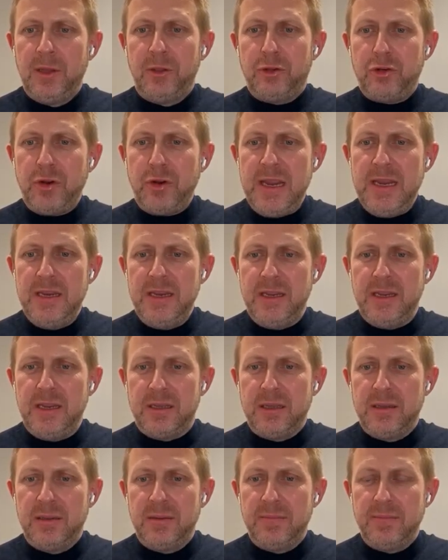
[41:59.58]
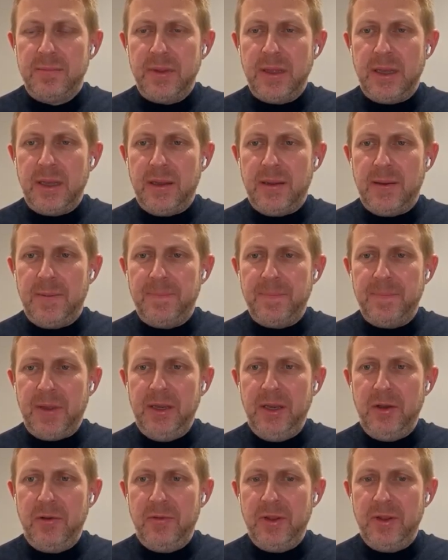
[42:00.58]
Training. I
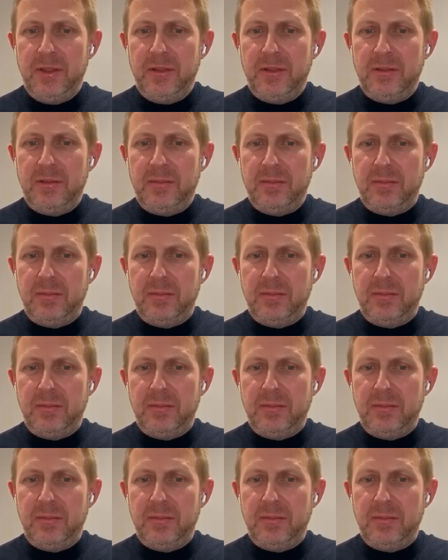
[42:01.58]
know that